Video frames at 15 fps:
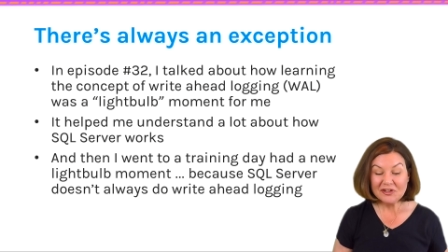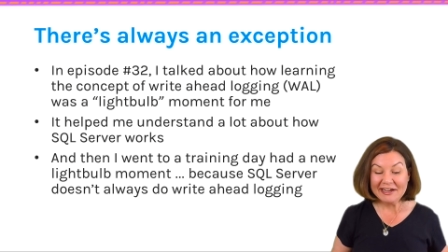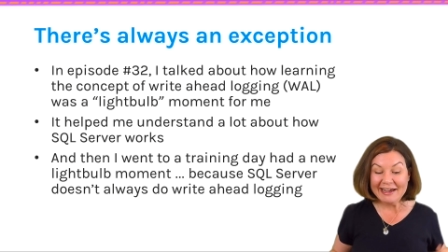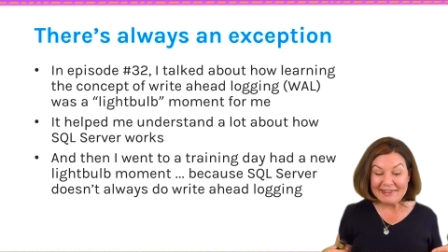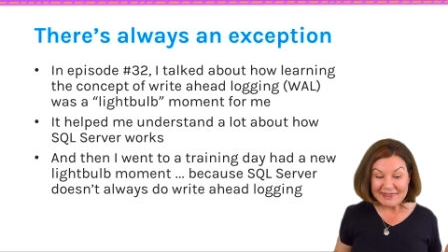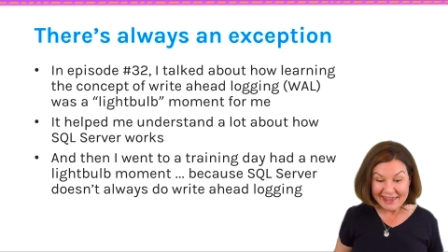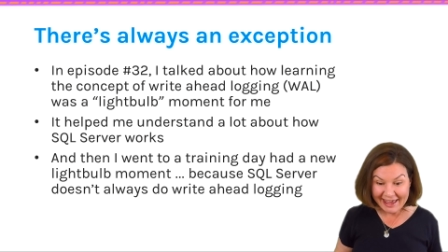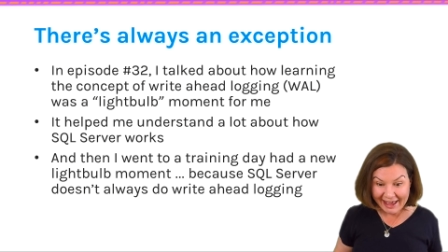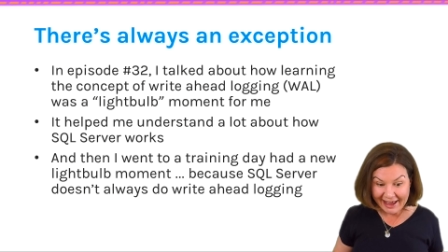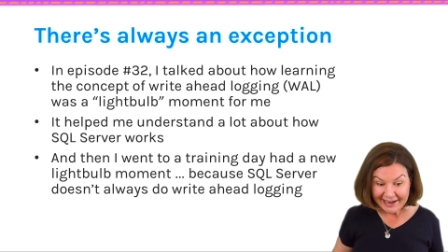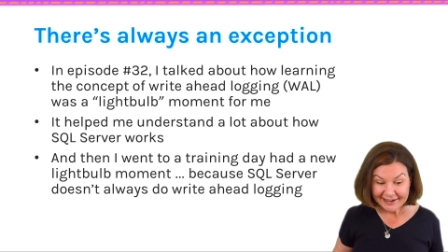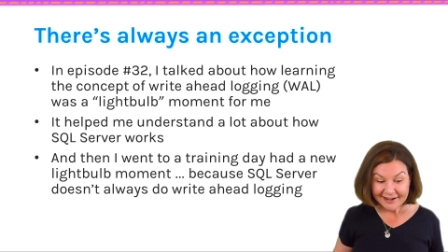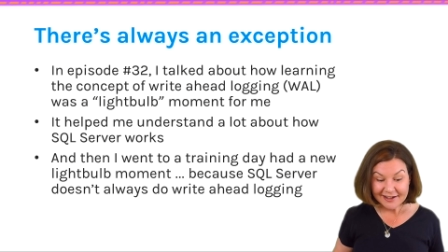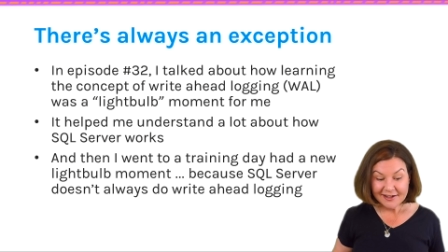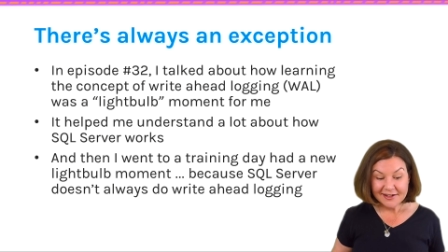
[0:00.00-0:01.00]
And
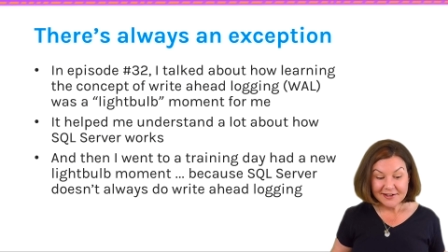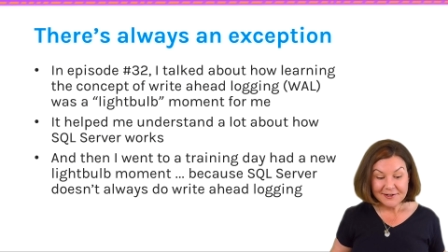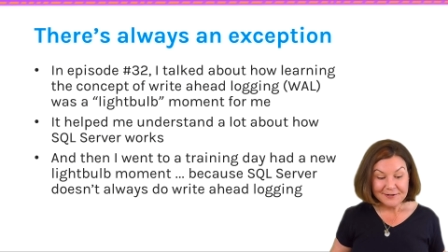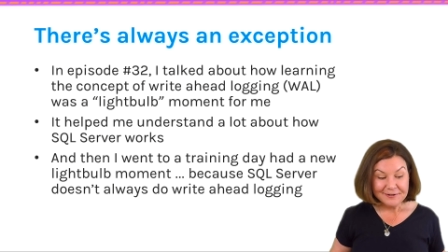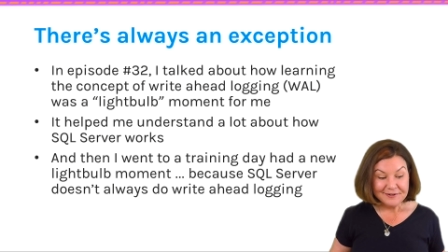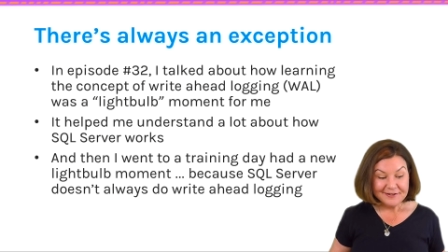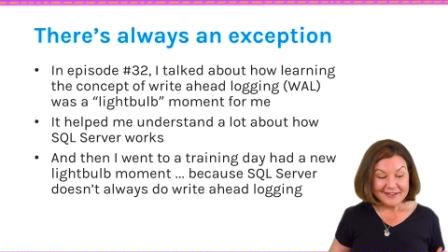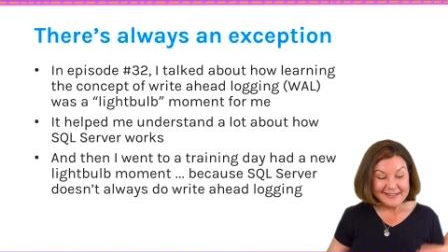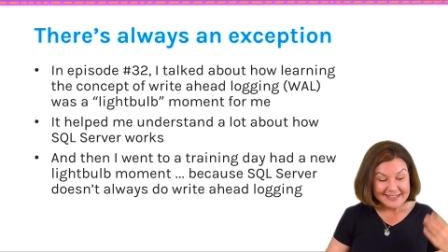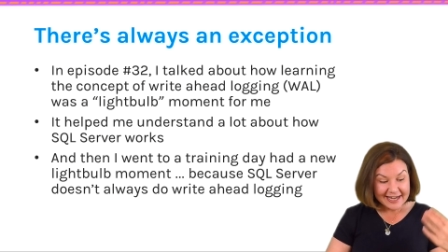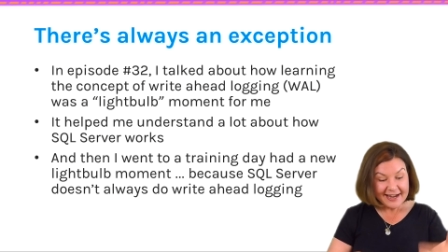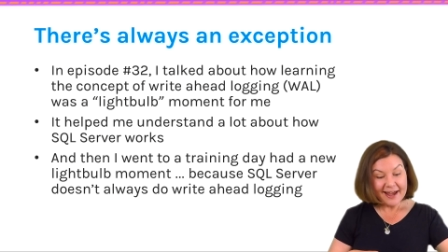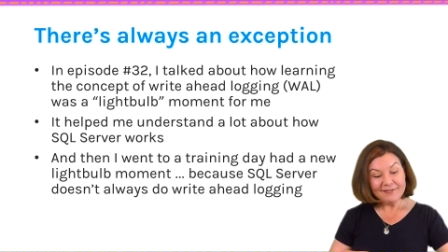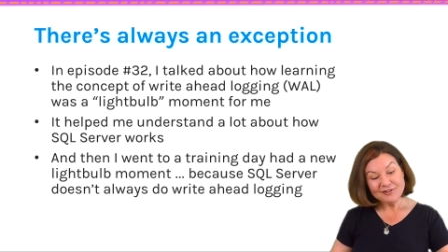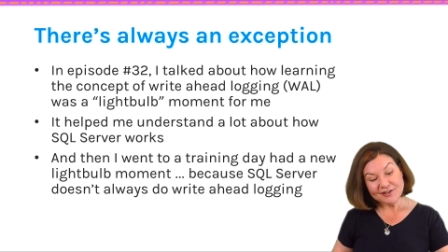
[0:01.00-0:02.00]
then the
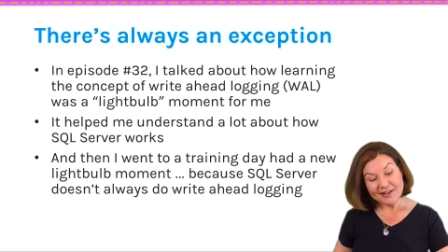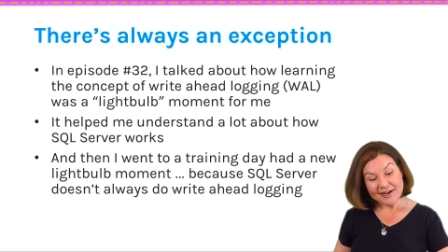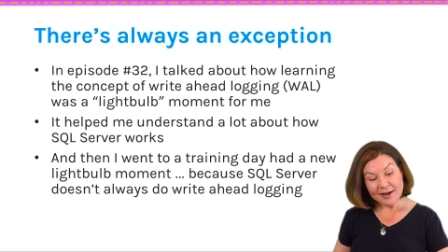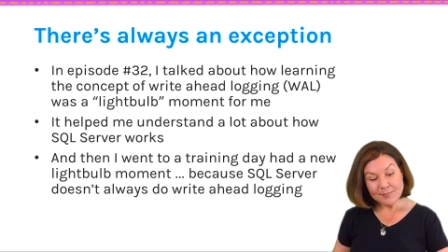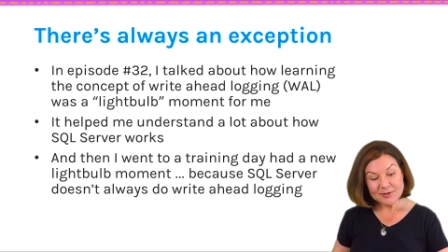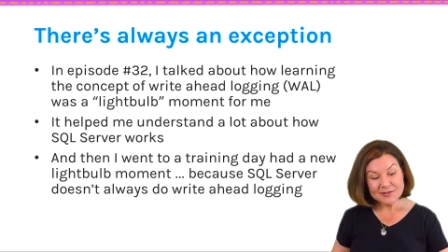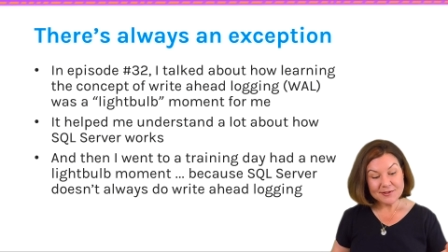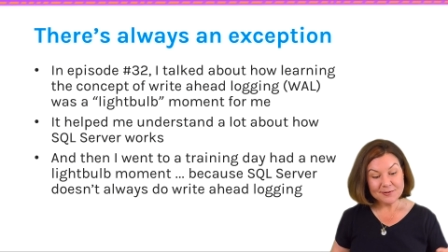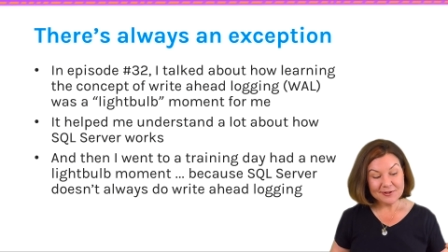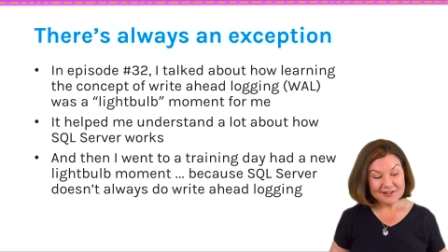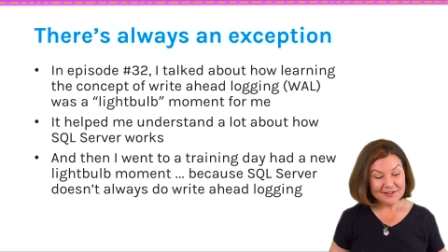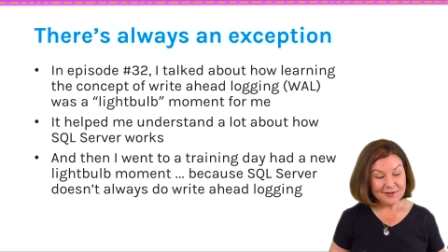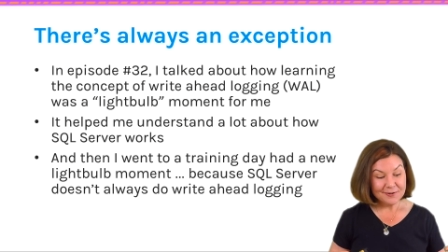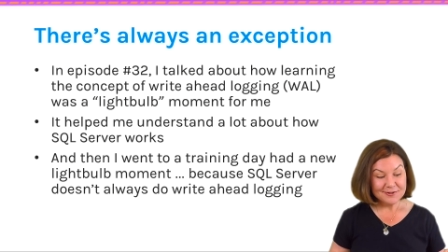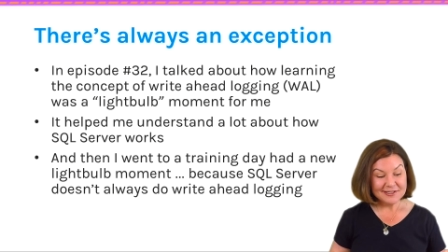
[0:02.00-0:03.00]
day after that
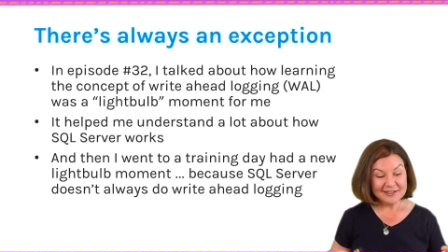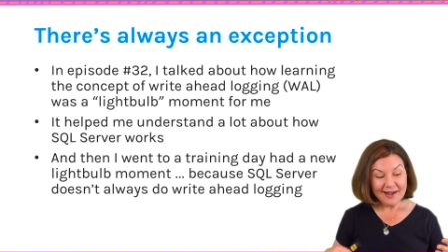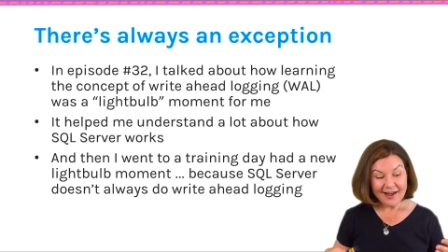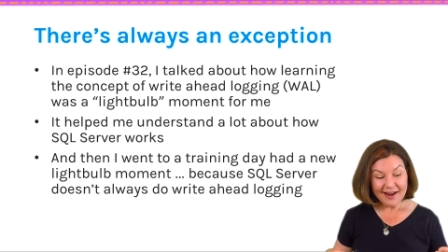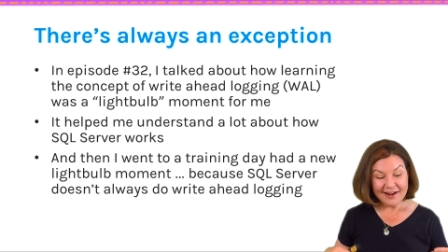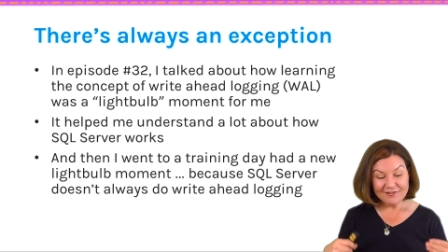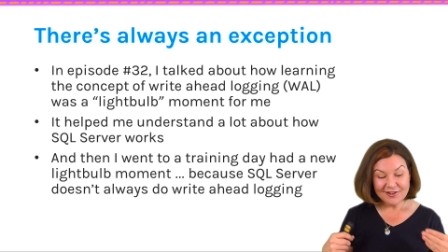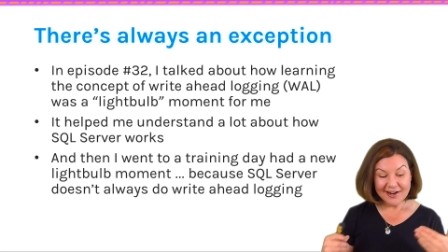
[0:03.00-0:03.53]
episode goes live,